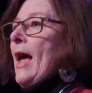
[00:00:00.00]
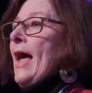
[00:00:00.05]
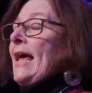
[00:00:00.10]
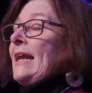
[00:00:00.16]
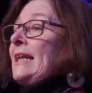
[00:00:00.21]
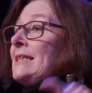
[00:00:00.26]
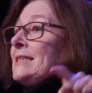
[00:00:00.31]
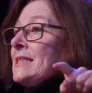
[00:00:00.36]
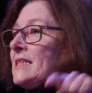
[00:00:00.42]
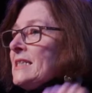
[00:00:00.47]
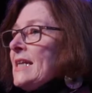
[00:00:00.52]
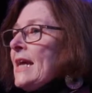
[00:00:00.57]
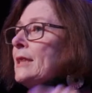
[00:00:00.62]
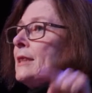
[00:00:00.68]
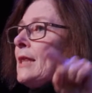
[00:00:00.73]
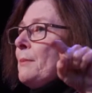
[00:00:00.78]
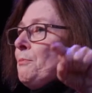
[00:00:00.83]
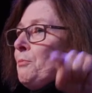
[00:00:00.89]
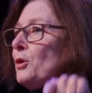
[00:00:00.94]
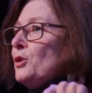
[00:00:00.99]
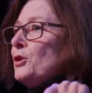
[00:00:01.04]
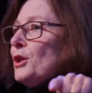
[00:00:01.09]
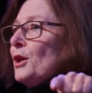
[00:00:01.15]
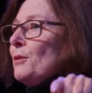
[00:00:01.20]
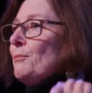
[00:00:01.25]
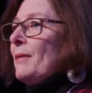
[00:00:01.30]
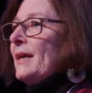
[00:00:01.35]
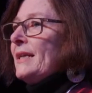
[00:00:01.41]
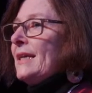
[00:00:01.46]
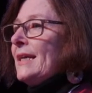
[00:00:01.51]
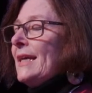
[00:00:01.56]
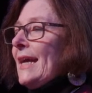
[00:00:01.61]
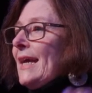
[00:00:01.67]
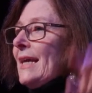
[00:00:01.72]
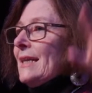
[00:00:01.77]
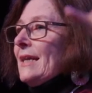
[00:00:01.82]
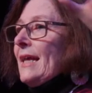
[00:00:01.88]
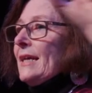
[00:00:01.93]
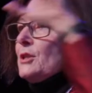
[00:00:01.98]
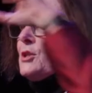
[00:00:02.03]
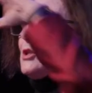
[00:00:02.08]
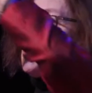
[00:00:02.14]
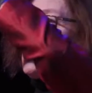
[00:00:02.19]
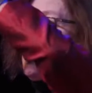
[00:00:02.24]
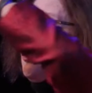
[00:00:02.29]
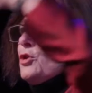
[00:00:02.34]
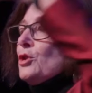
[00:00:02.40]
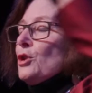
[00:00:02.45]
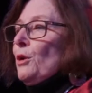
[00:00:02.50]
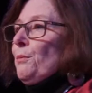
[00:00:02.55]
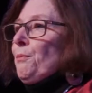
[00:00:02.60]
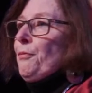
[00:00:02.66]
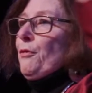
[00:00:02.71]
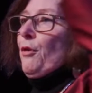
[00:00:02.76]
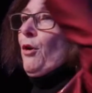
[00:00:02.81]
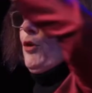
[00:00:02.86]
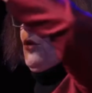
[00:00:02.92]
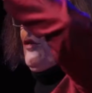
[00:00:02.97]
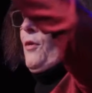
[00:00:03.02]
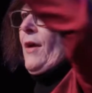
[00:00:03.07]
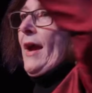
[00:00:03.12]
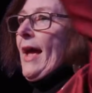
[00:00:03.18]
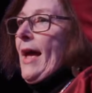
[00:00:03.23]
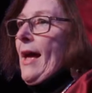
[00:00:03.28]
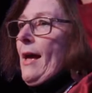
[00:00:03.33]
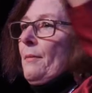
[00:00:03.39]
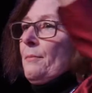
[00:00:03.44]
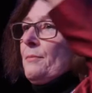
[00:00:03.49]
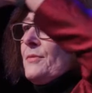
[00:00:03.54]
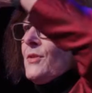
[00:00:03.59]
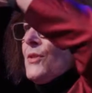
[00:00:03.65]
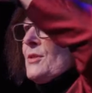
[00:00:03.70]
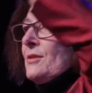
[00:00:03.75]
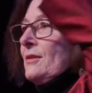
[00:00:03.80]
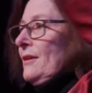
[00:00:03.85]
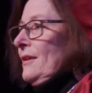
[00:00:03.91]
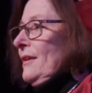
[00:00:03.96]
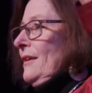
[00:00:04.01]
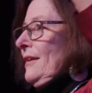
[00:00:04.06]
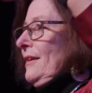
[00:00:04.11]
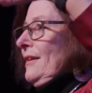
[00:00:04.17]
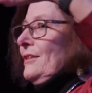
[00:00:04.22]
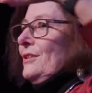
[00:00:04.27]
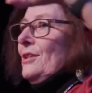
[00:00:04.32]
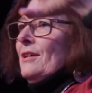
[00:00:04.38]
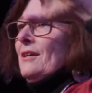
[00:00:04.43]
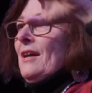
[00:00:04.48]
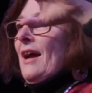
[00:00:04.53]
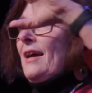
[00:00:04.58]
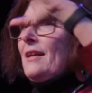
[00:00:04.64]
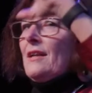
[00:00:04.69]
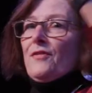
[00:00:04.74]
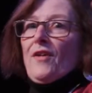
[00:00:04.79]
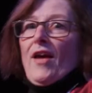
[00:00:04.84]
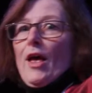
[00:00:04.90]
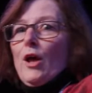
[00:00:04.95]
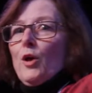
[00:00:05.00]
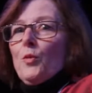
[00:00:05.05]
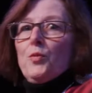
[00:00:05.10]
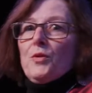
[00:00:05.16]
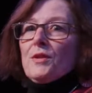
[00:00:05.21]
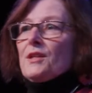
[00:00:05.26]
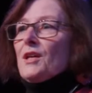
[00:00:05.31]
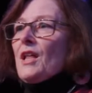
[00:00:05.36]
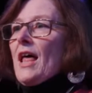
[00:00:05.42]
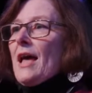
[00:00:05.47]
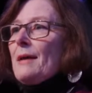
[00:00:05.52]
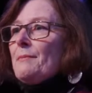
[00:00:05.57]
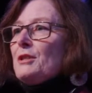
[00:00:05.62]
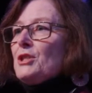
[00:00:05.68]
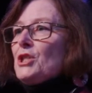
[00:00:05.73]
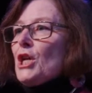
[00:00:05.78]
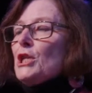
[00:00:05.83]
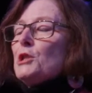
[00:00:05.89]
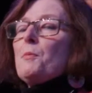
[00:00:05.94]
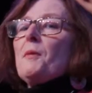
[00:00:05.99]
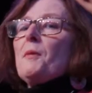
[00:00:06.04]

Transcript: And instead they put their money in like social programs to kind of help with climate change,